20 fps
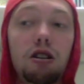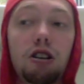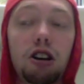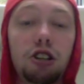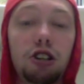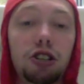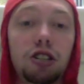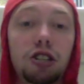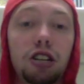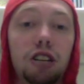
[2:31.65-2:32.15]

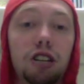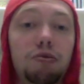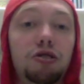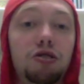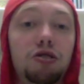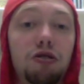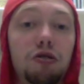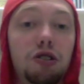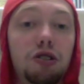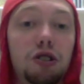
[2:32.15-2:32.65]
it's just going to be
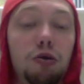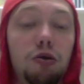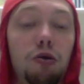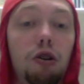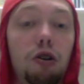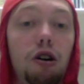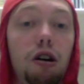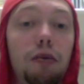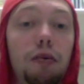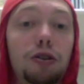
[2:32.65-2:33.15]
screwed into the
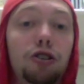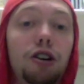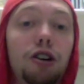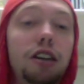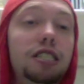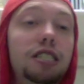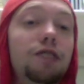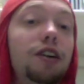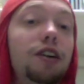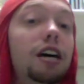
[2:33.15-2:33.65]
wall. I'm going to try
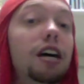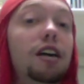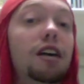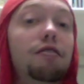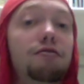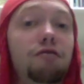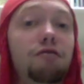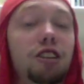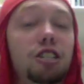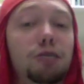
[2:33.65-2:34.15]
to see if I can get
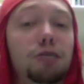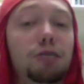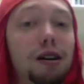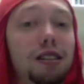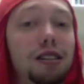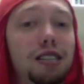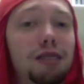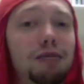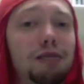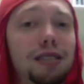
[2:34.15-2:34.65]
it flush
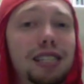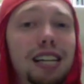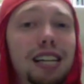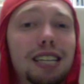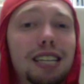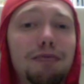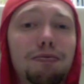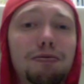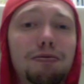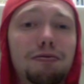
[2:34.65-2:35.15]
mounted, but
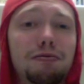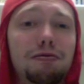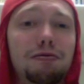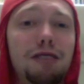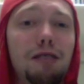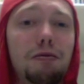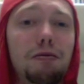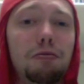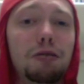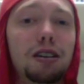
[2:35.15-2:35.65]
that's
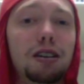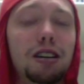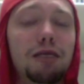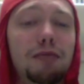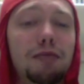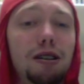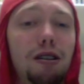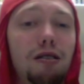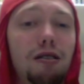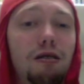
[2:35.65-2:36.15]
probably going to
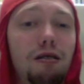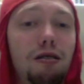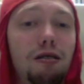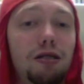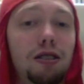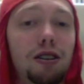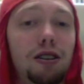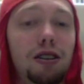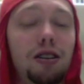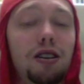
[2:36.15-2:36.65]
be
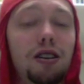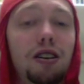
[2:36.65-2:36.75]
hard